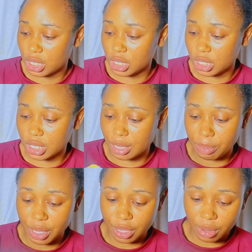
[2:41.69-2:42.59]
it's a
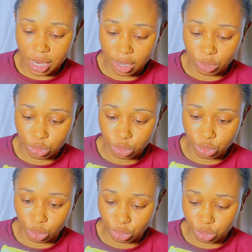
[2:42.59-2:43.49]
mineral
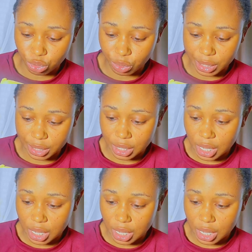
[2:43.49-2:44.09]
sunscreen.